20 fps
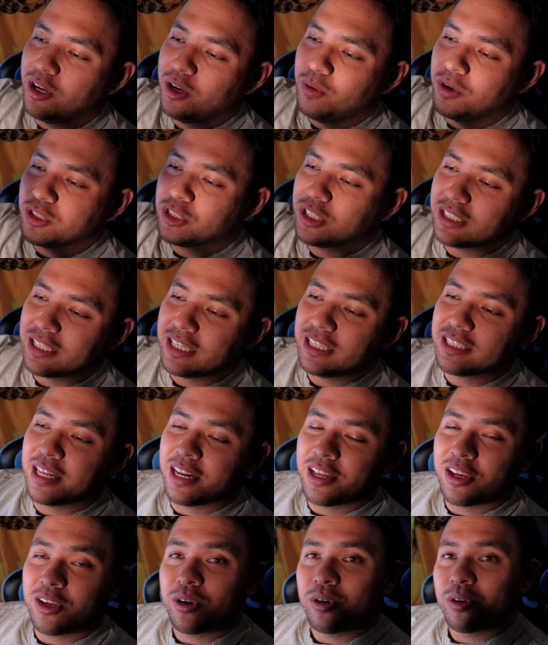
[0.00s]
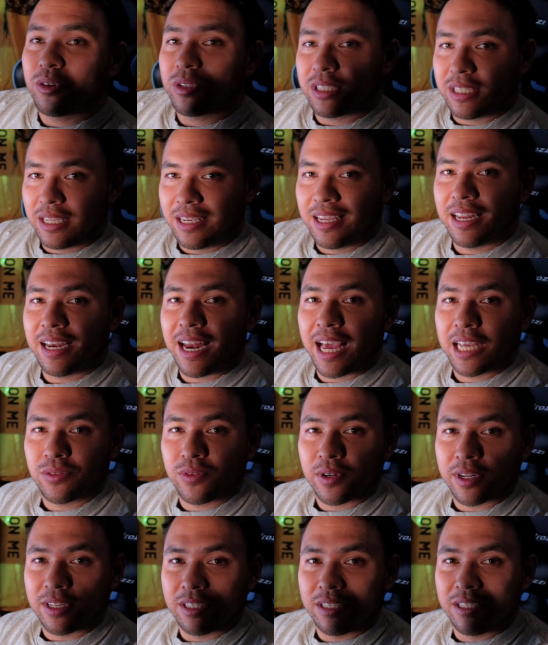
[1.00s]
which is easy to use and nice
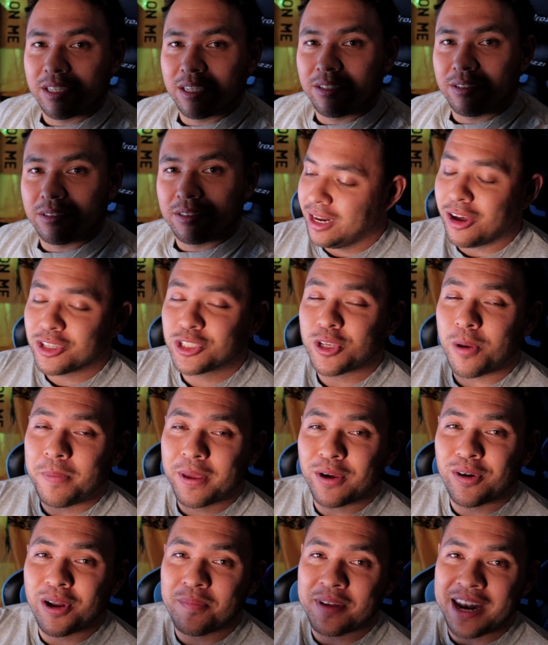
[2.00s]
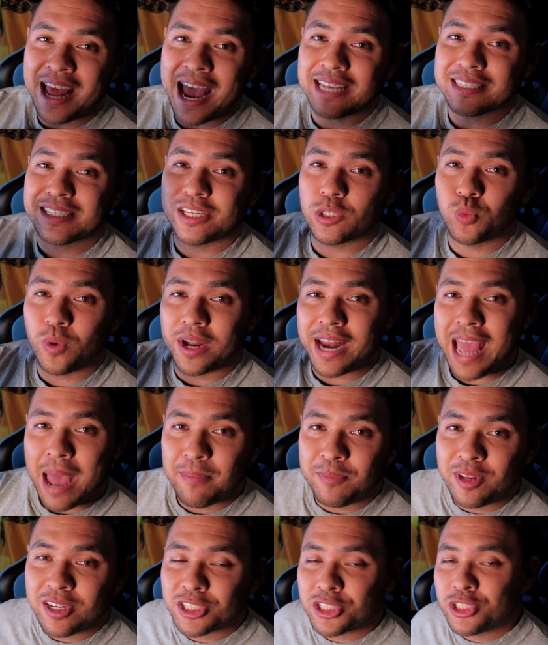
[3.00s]
for conceal. And also a big one I've been asked is what
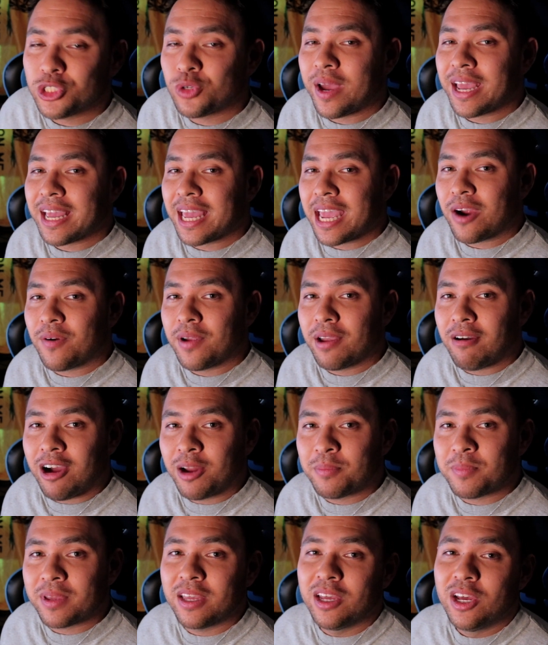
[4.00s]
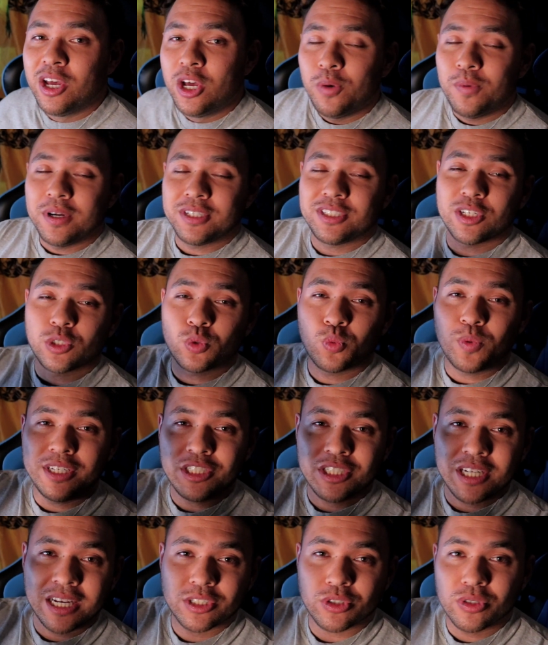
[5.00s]
ammunition do I carry on me, which is
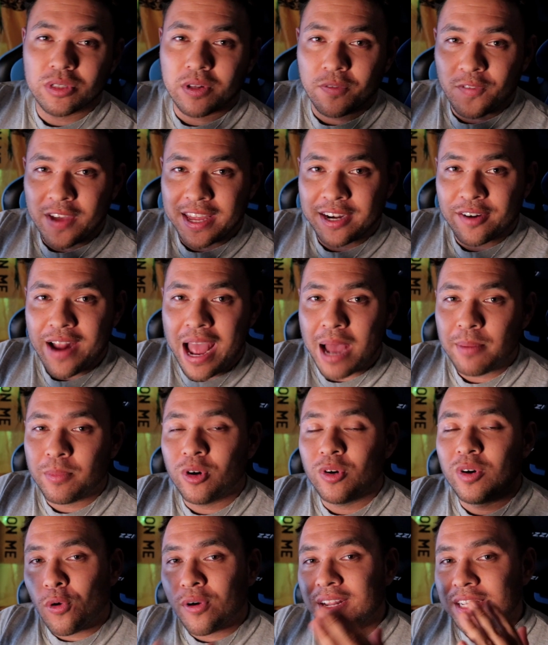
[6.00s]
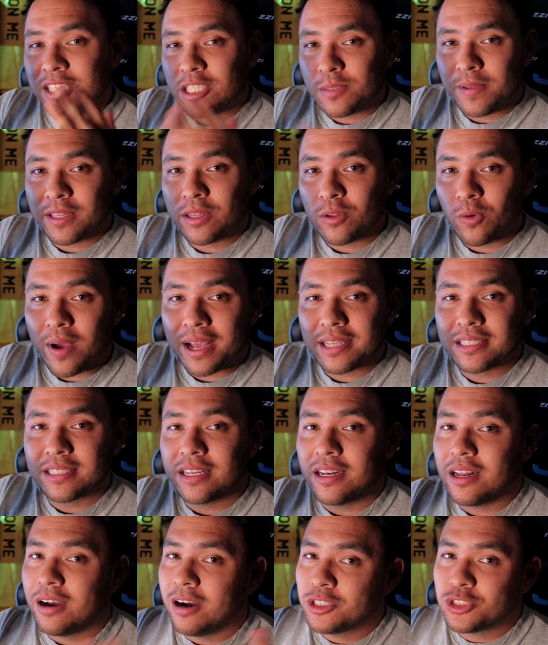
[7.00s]
Winchester Defender ammo, 40 Smith &
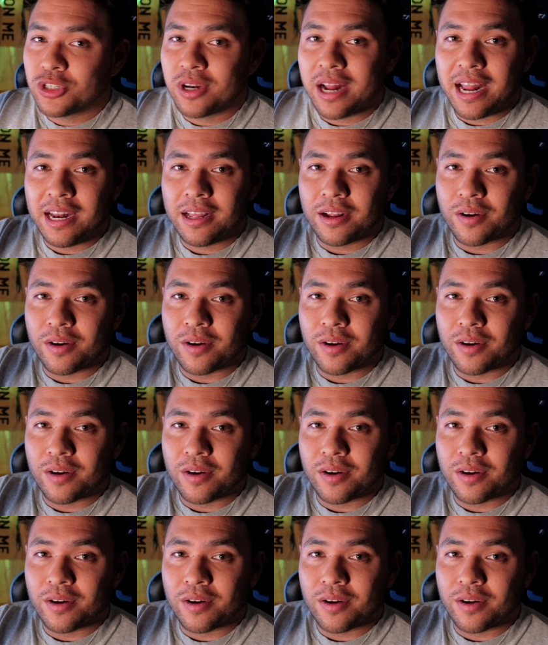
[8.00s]
Wesson, 180